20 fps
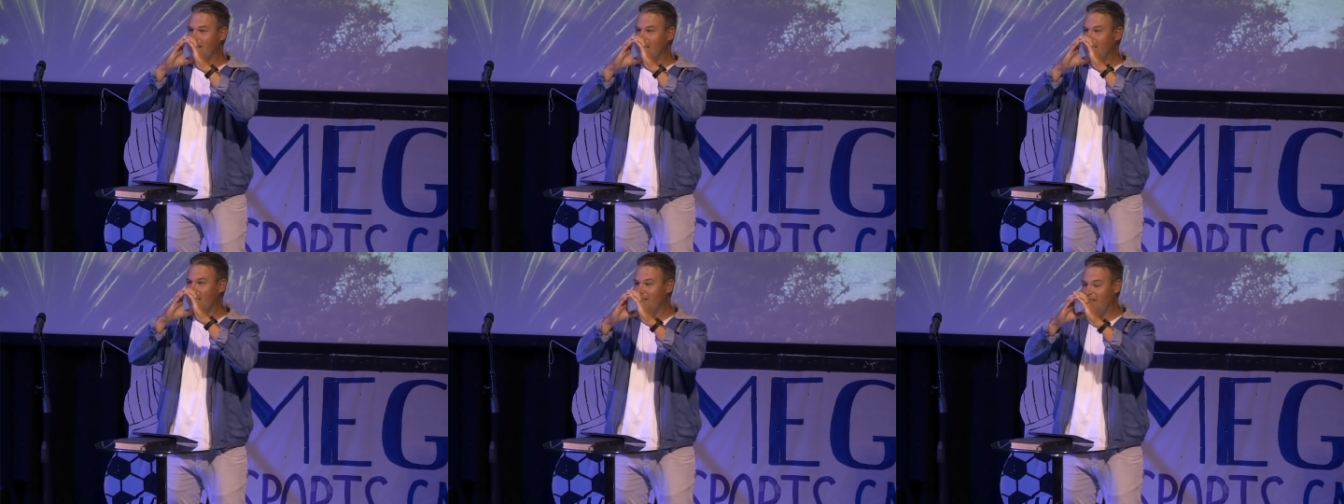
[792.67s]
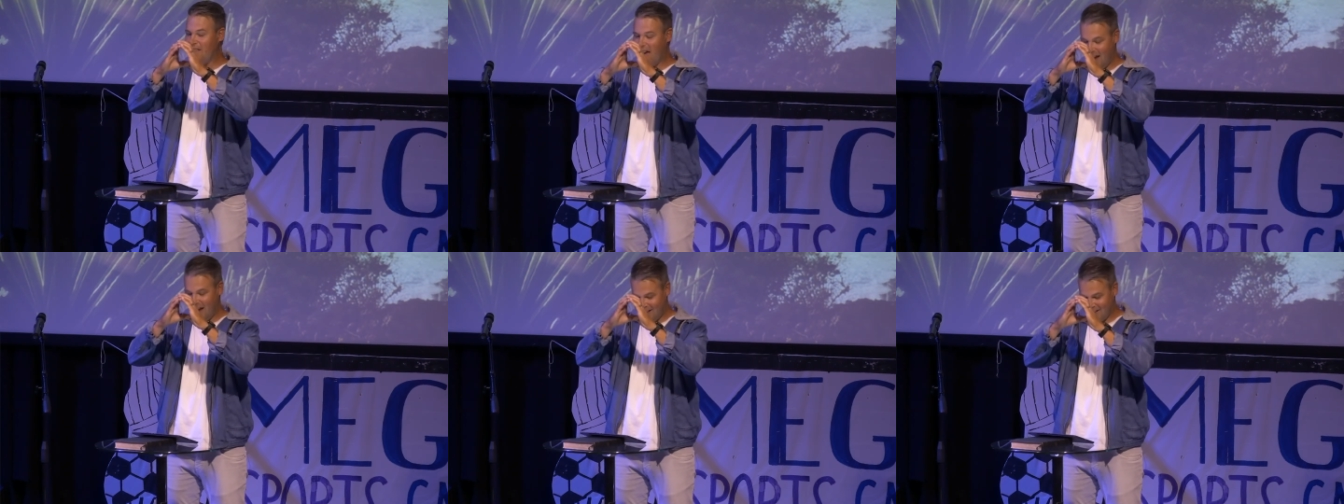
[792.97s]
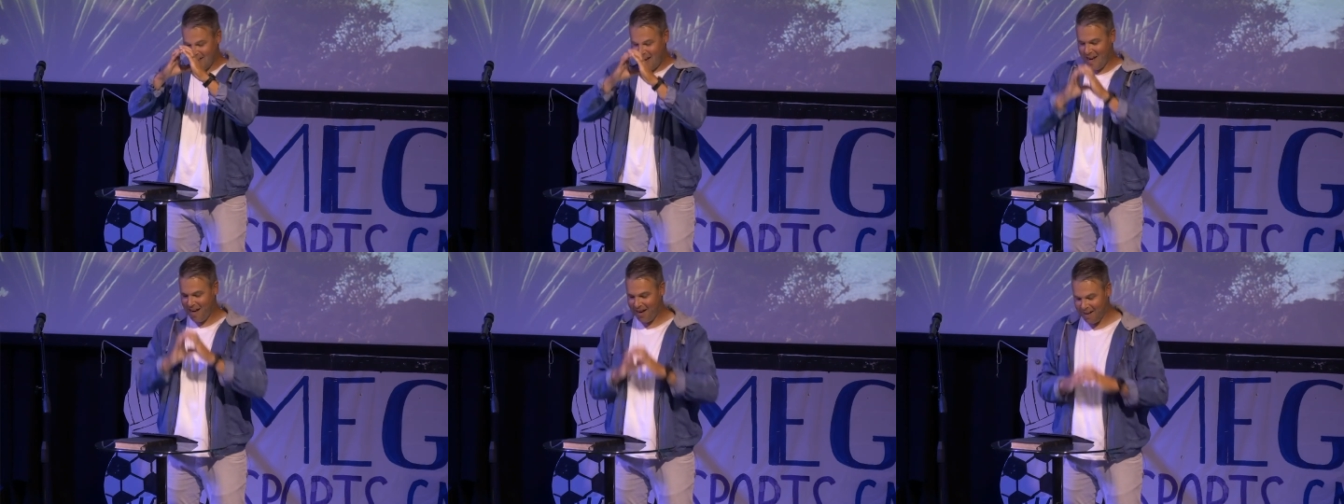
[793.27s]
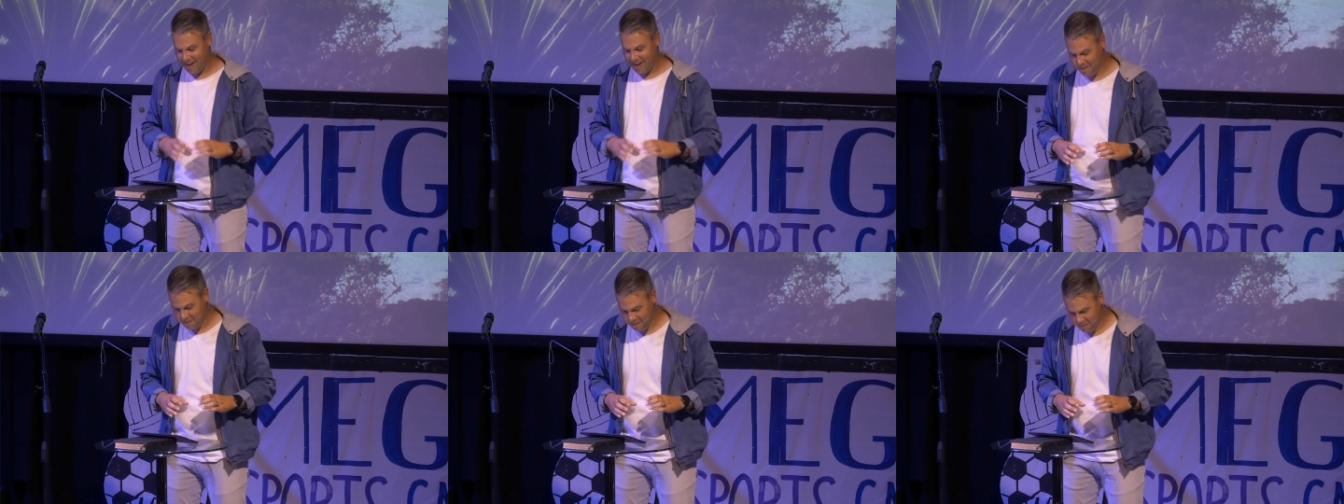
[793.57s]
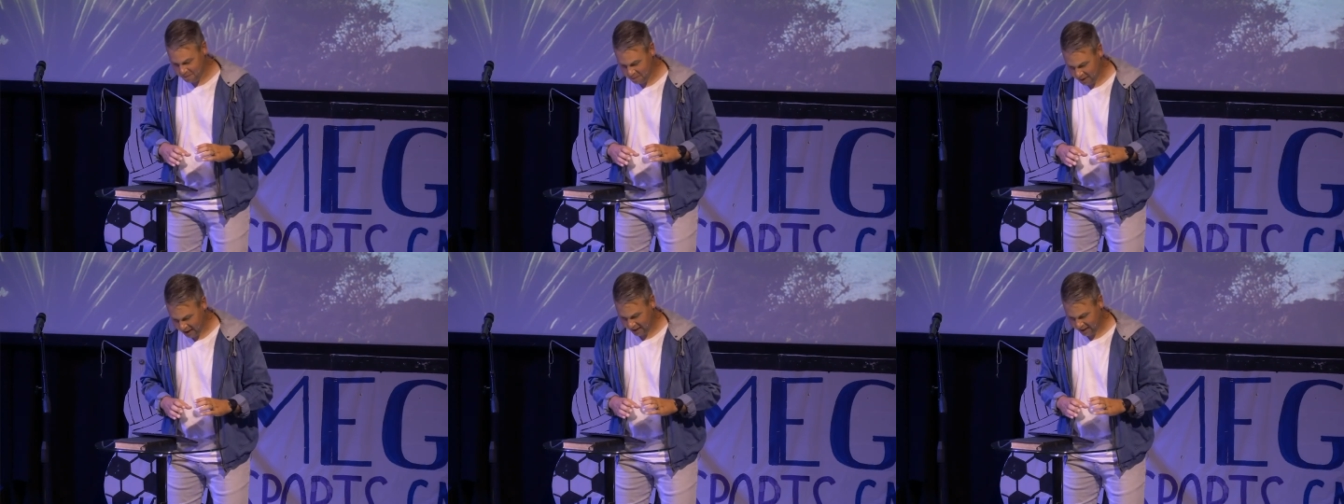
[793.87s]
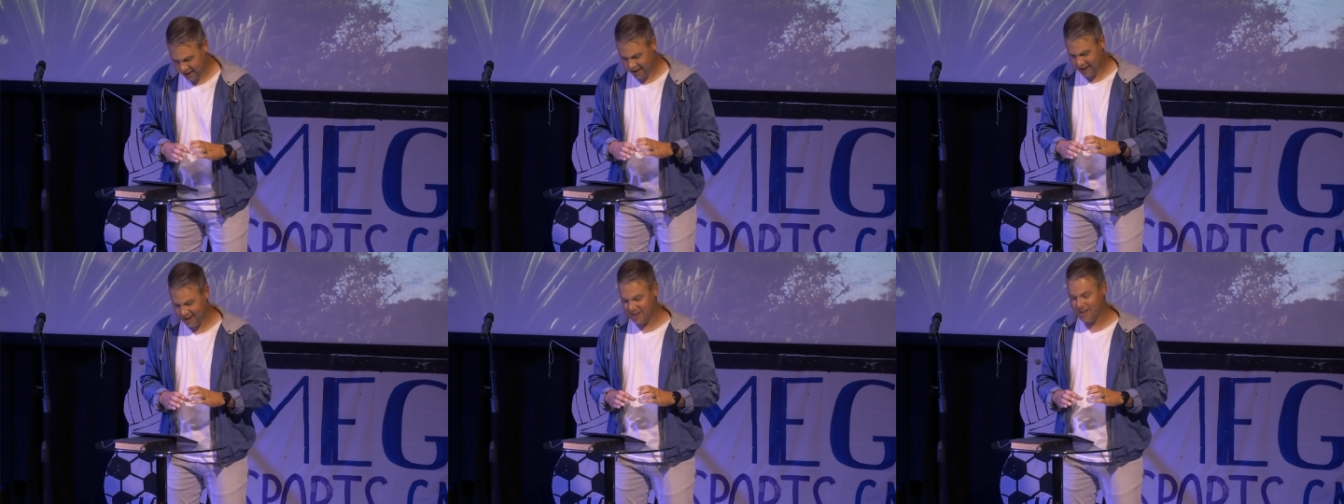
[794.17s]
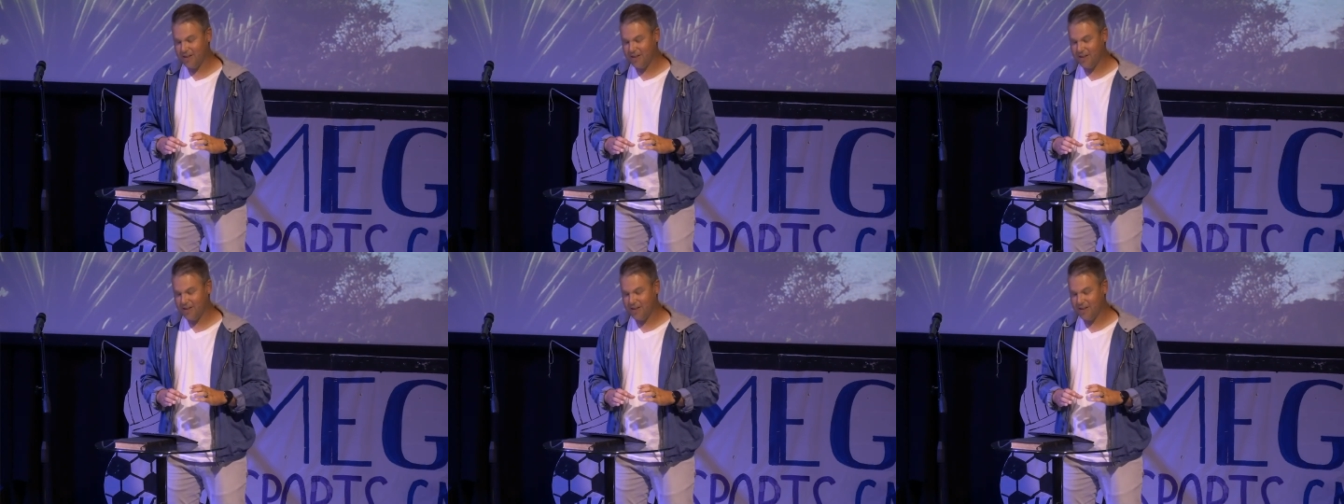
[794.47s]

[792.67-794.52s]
in that 10 billion